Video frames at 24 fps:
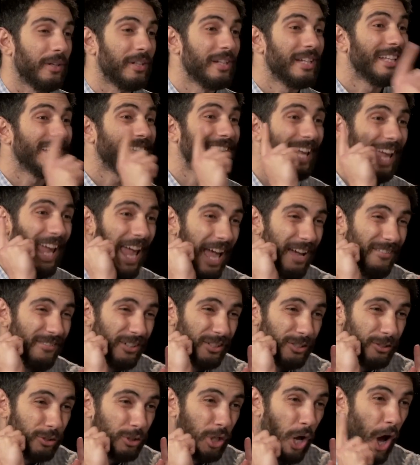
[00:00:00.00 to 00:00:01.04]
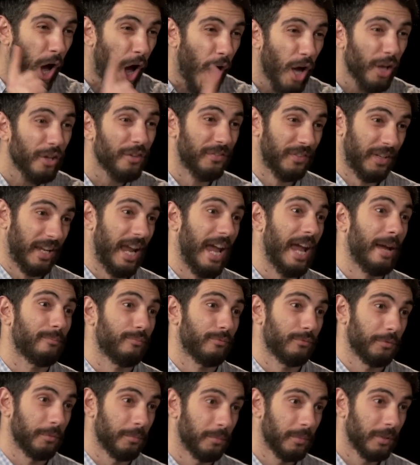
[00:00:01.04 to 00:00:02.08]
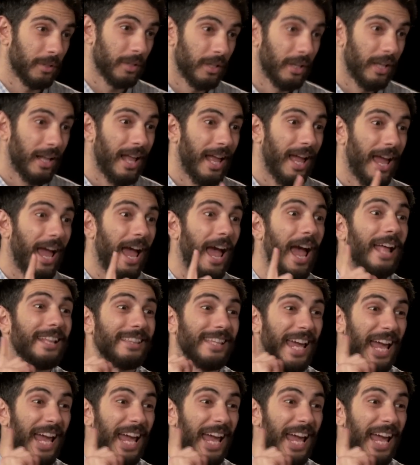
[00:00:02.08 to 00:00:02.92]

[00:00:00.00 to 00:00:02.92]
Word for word: Bell. Mm-hmm. They have a ton of cap room. Yes, they do.